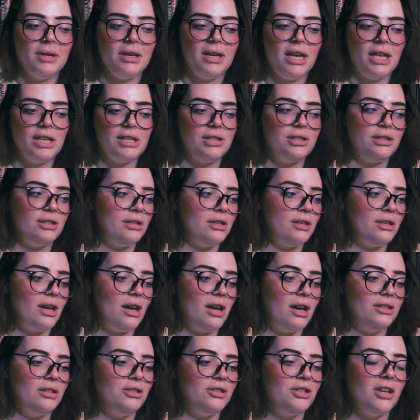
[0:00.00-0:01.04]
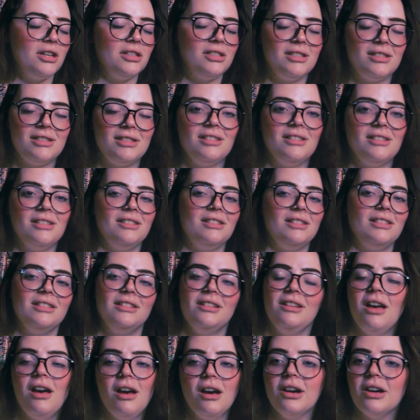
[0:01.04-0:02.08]
It's just,
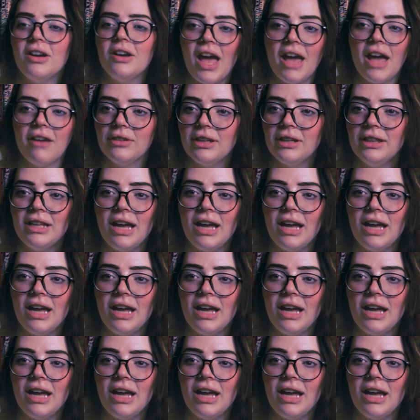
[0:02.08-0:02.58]
every